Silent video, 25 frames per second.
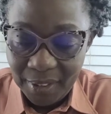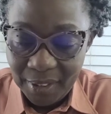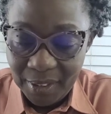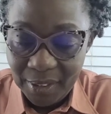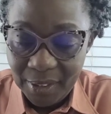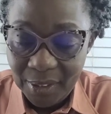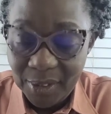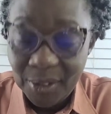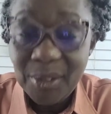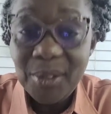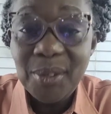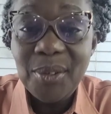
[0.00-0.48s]

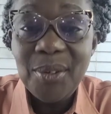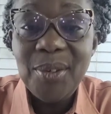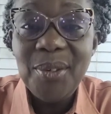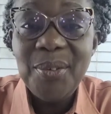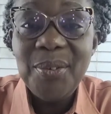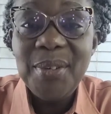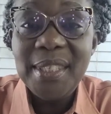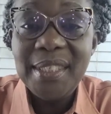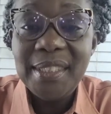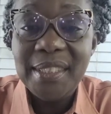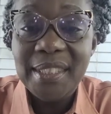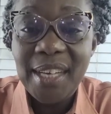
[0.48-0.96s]
So,
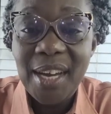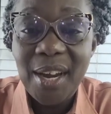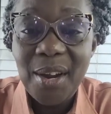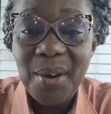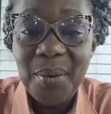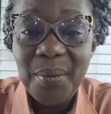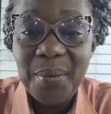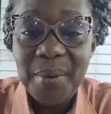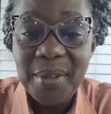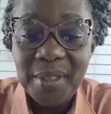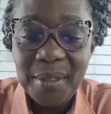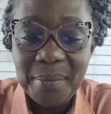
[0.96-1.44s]
who is
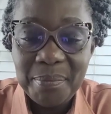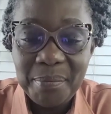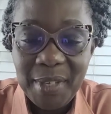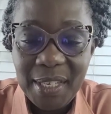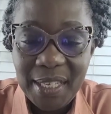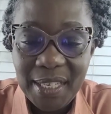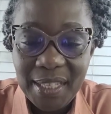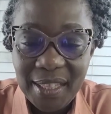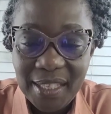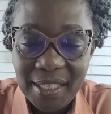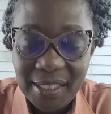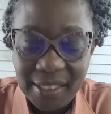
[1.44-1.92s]
here with
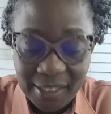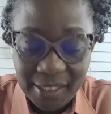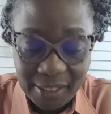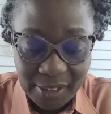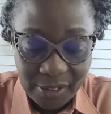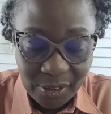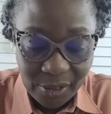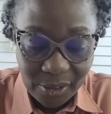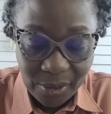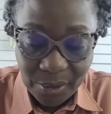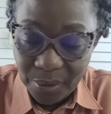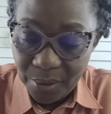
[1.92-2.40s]
me? This
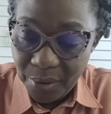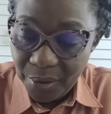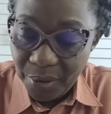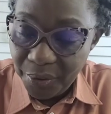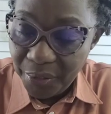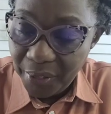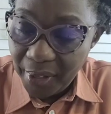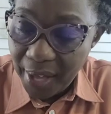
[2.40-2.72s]
is Growth